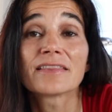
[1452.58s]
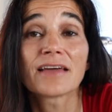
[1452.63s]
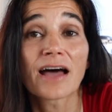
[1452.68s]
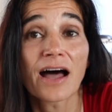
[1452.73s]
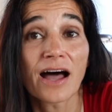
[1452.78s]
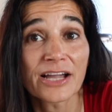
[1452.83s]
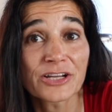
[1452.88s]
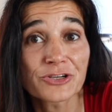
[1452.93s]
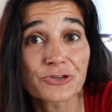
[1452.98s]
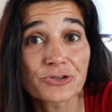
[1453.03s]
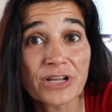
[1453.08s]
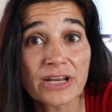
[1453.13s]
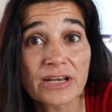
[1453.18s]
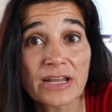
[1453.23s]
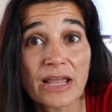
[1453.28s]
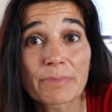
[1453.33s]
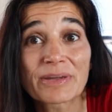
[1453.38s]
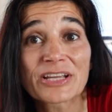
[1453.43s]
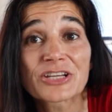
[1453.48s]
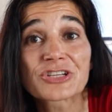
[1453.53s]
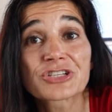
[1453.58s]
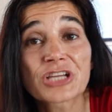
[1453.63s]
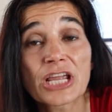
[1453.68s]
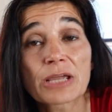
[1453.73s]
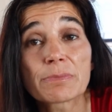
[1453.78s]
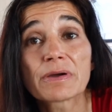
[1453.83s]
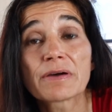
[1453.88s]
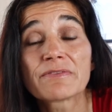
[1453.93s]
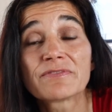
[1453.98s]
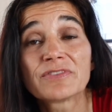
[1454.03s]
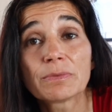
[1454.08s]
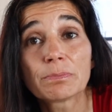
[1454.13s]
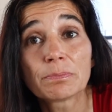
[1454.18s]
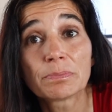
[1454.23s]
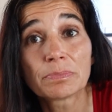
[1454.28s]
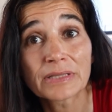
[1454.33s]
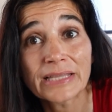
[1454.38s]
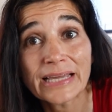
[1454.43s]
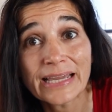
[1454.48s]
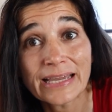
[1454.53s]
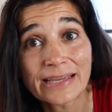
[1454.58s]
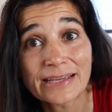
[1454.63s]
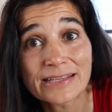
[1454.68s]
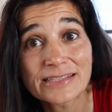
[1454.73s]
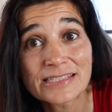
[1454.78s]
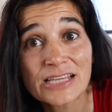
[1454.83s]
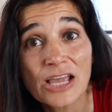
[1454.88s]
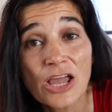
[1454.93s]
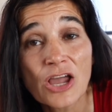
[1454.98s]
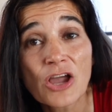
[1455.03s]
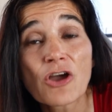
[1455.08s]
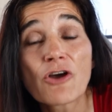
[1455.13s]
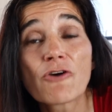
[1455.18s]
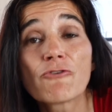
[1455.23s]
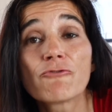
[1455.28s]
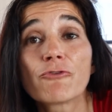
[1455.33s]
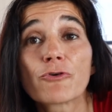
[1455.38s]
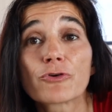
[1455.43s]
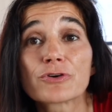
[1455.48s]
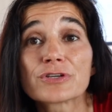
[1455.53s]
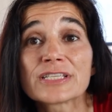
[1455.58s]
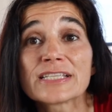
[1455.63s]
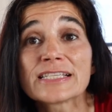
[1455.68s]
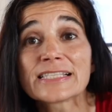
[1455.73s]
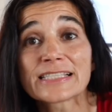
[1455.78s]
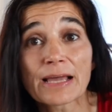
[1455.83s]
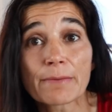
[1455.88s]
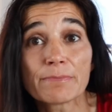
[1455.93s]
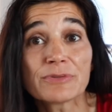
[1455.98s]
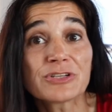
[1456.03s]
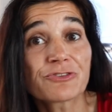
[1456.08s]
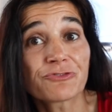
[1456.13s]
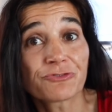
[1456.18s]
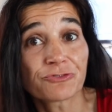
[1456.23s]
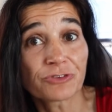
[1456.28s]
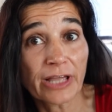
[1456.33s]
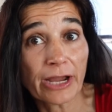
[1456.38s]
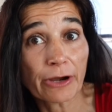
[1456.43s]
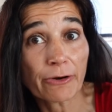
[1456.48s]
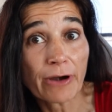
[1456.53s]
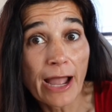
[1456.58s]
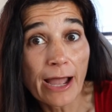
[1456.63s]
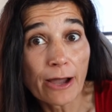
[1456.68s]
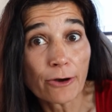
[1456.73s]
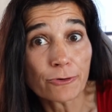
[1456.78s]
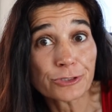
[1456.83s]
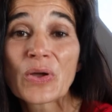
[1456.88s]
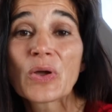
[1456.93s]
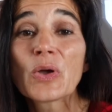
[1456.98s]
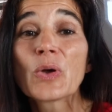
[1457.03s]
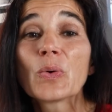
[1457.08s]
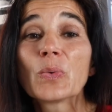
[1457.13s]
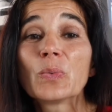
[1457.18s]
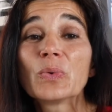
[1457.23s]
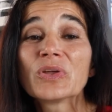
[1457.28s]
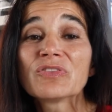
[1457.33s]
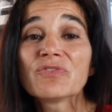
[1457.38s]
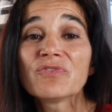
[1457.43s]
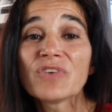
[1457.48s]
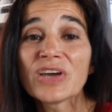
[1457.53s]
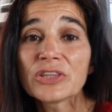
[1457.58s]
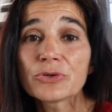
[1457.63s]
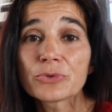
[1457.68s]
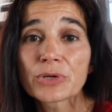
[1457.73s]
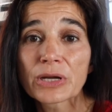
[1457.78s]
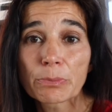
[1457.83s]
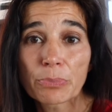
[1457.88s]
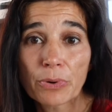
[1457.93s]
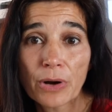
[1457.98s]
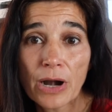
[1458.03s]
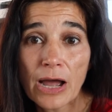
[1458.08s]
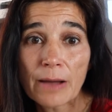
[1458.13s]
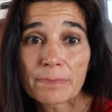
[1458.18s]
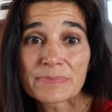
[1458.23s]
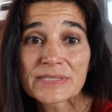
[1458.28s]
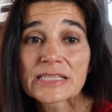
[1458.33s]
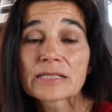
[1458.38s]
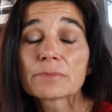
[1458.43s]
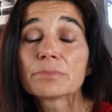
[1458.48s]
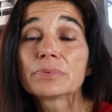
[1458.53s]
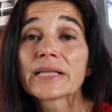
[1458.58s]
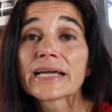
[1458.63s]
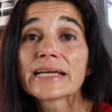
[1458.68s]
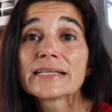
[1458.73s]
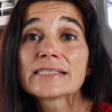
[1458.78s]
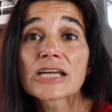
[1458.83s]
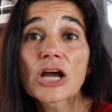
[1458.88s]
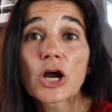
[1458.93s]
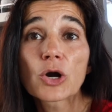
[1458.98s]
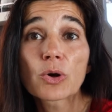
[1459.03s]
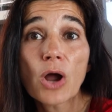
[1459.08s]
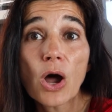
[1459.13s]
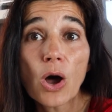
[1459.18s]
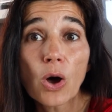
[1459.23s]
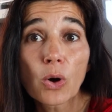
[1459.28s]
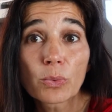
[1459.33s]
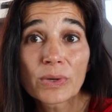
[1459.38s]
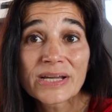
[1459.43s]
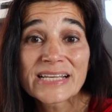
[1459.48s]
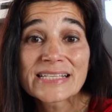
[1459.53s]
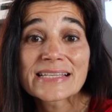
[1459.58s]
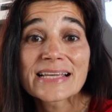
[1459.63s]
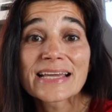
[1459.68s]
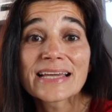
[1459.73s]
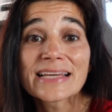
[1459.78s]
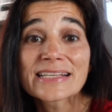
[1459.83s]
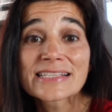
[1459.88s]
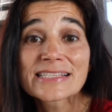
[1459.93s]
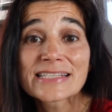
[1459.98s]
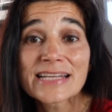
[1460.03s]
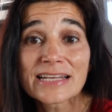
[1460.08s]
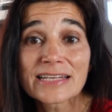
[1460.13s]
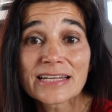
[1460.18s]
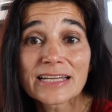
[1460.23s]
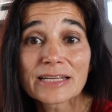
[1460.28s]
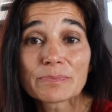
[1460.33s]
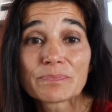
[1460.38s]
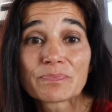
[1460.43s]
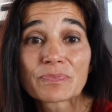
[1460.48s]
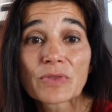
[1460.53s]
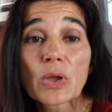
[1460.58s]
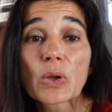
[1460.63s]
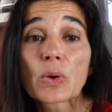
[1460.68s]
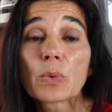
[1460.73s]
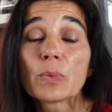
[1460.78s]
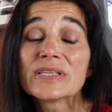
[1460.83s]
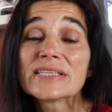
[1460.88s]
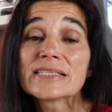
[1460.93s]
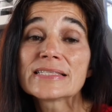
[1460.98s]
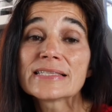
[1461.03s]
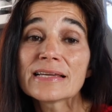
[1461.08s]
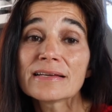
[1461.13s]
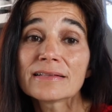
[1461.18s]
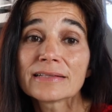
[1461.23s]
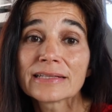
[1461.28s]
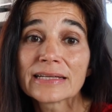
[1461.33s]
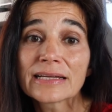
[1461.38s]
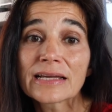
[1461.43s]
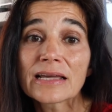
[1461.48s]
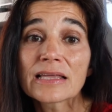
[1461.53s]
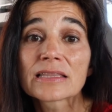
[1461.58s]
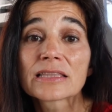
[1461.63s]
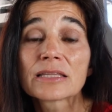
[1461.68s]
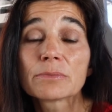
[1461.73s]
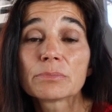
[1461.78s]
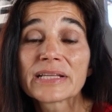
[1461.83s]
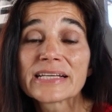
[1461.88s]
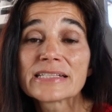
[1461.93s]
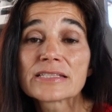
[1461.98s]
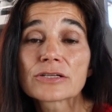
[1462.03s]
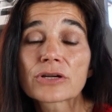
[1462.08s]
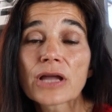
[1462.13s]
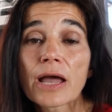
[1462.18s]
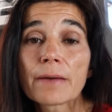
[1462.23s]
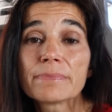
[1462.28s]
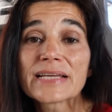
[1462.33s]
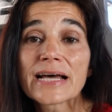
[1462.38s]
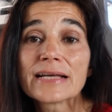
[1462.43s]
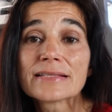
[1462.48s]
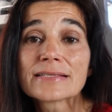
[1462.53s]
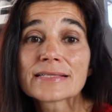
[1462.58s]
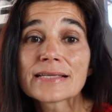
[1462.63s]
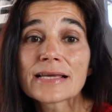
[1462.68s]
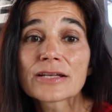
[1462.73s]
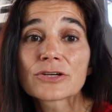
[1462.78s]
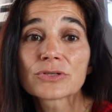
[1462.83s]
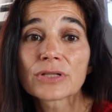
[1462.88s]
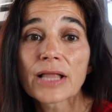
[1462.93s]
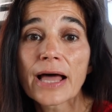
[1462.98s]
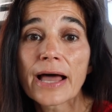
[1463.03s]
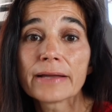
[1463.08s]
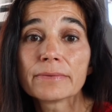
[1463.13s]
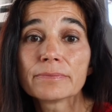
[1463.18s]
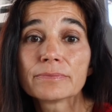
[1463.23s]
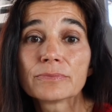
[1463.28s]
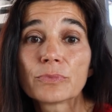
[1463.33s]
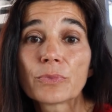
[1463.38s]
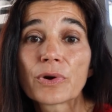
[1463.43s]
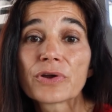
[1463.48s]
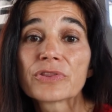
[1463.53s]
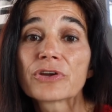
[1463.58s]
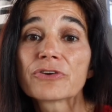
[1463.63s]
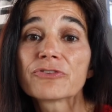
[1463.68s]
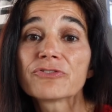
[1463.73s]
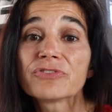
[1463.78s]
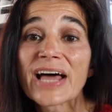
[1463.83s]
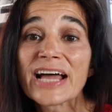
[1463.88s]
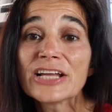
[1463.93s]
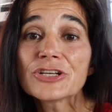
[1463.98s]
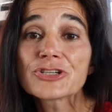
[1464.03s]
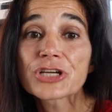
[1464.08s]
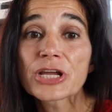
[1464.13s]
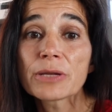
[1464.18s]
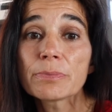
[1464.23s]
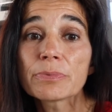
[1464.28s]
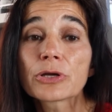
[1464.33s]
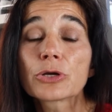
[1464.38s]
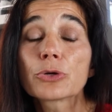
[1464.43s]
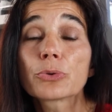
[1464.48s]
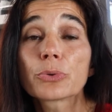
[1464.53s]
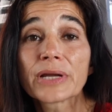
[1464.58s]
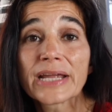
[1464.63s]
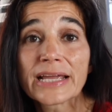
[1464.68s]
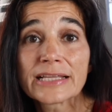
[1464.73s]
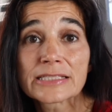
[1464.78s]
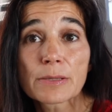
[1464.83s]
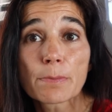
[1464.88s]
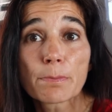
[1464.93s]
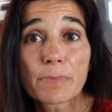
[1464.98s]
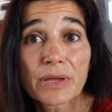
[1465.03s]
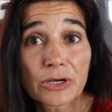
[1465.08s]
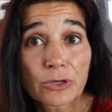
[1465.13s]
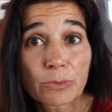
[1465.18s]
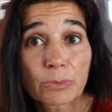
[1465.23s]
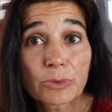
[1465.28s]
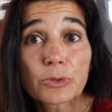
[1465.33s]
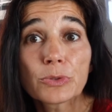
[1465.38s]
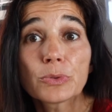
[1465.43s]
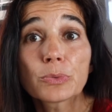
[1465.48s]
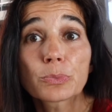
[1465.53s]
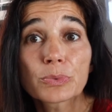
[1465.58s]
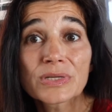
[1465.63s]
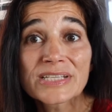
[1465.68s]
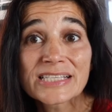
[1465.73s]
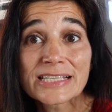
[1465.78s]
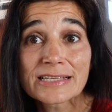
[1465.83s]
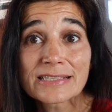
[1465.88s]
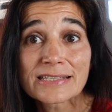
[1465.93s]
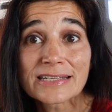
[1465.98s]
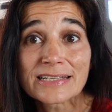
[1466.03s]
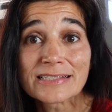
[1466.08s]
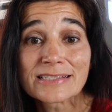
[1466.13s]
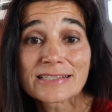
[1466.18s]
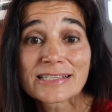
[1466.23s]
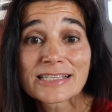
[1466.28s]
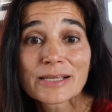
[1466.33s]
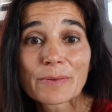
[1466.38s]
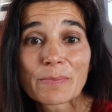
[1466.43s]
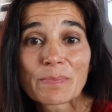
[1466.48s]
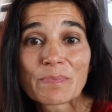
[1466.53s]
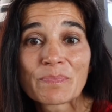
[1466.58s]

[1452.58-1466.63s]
the hydrodynamic shape of the blades forces them to flare out. With feathering props, the blades are always extended. When sailing, the blades are kept on centerline, where their flat shape creates minimal resistance.